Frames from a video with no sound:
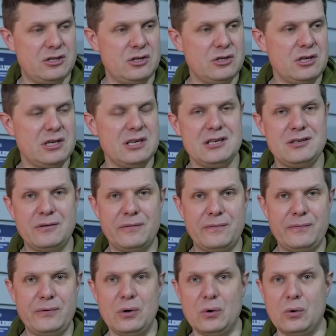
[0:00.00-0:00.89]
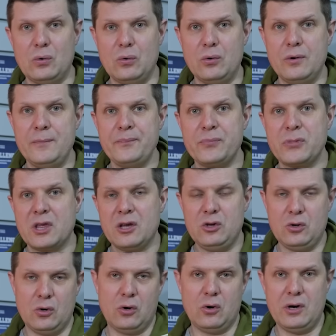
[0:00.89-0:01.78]
Do you need to fuel
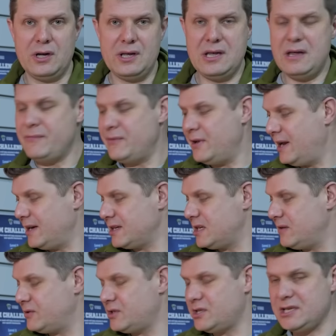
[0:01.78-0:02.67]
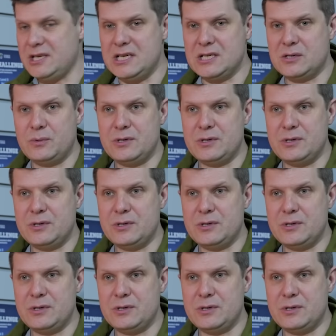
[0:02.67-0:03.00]
your evening activities,